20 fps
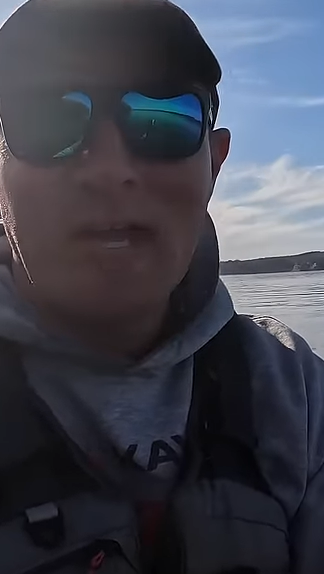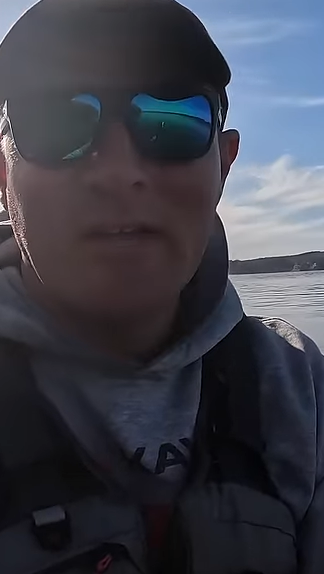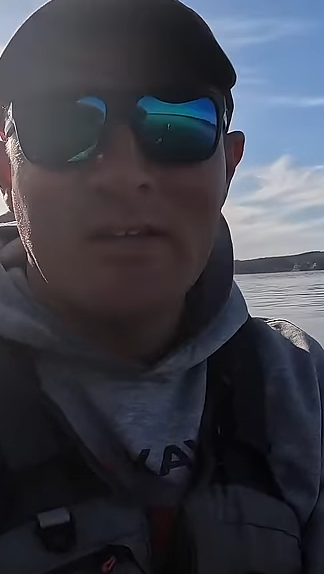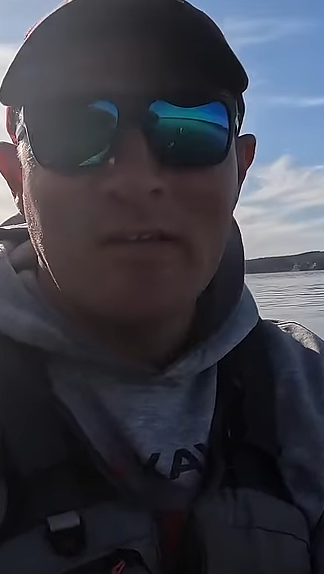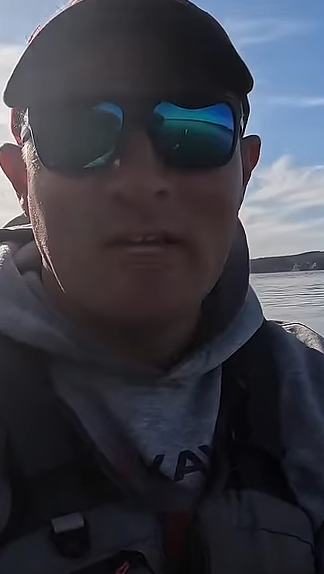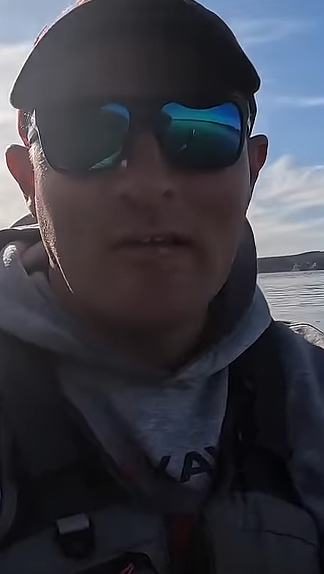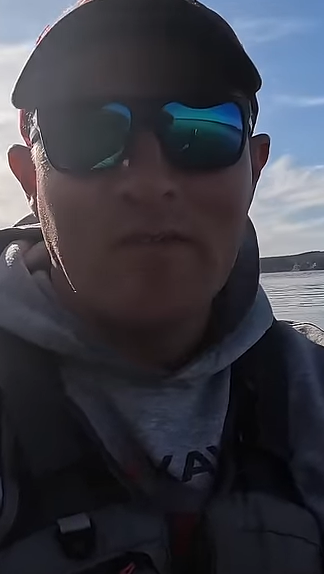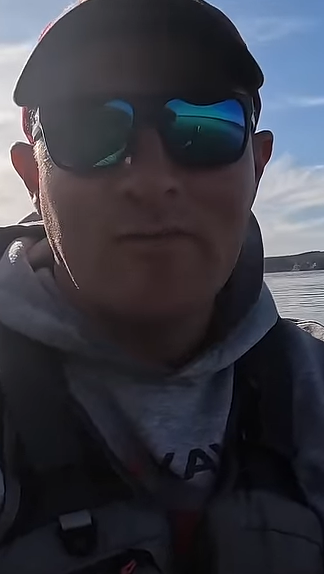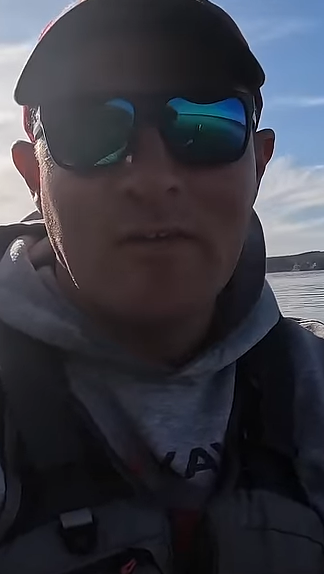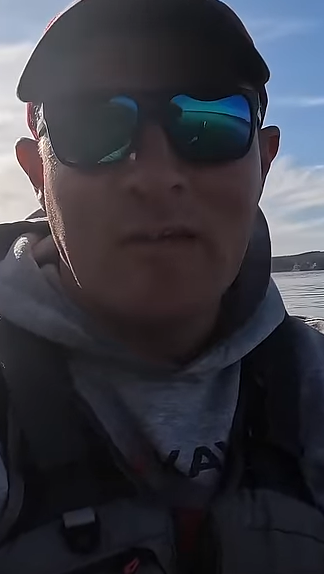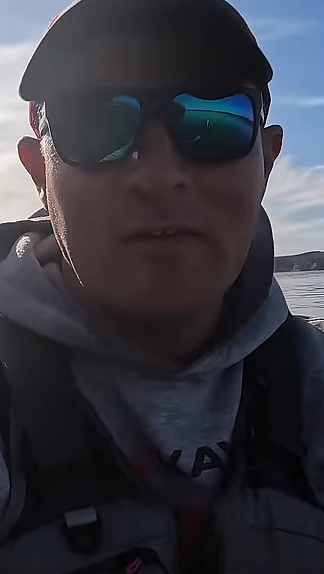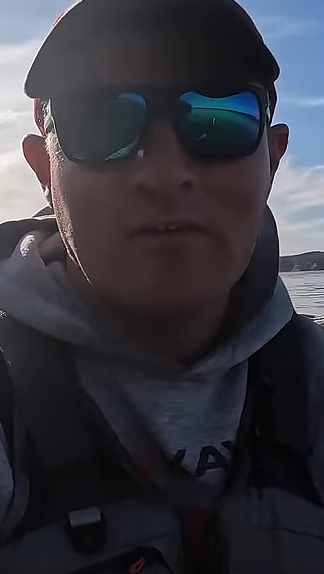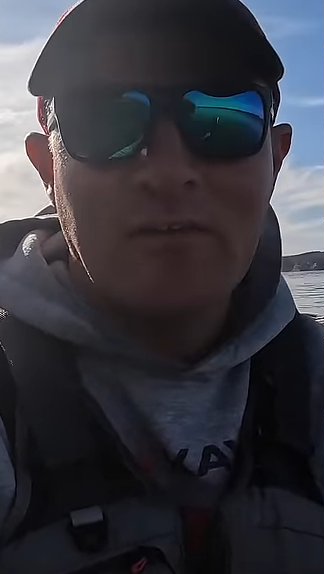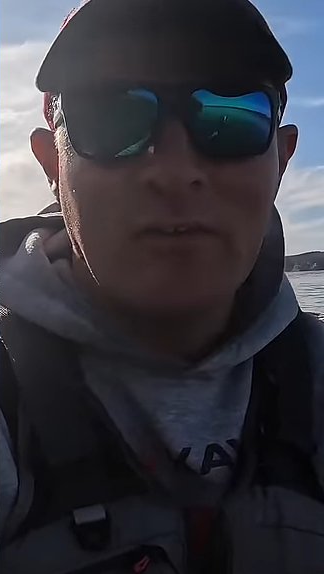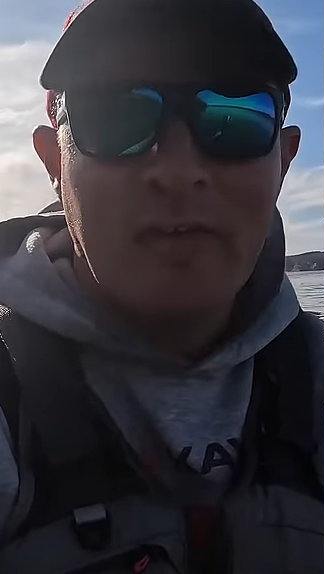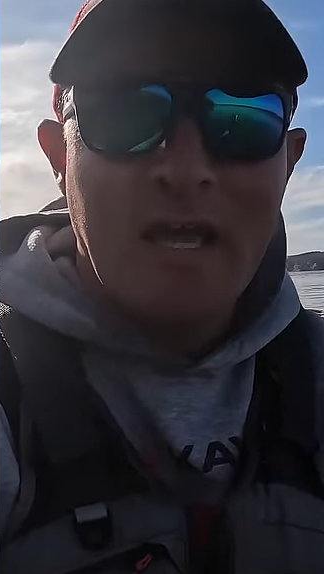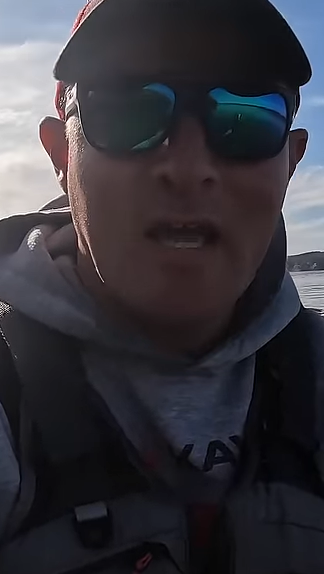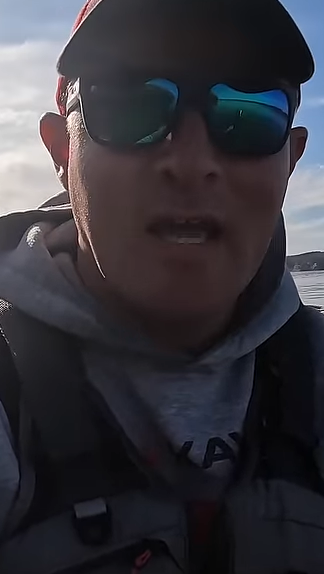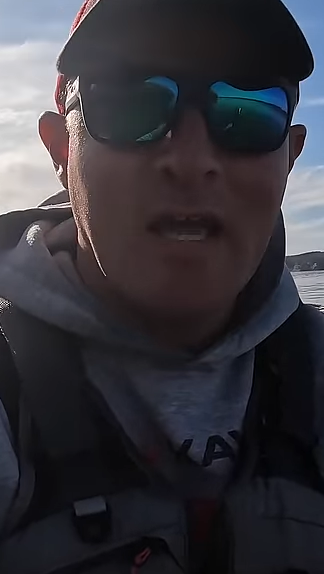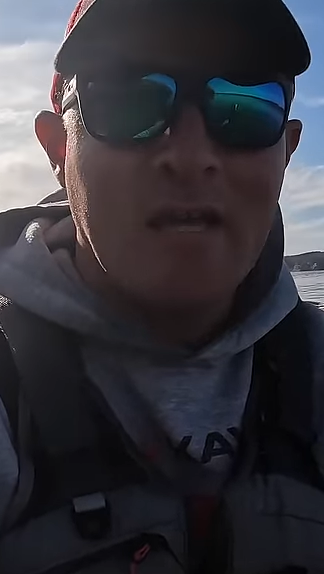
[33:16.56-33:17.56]
got left after
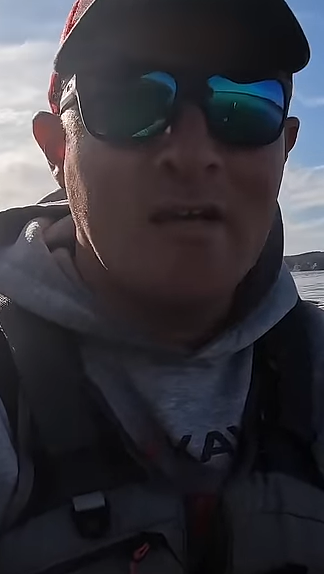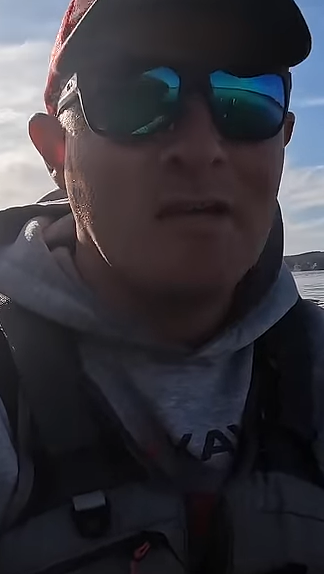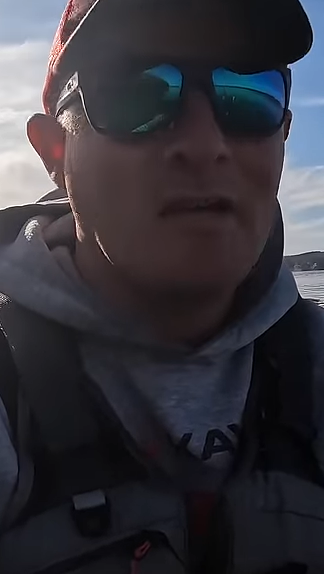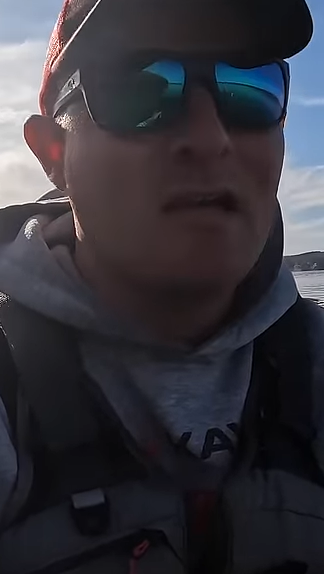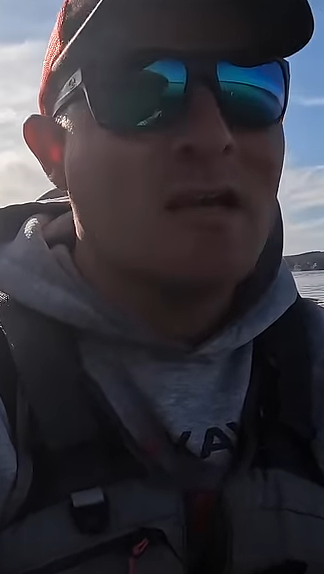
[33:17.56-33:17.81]
that.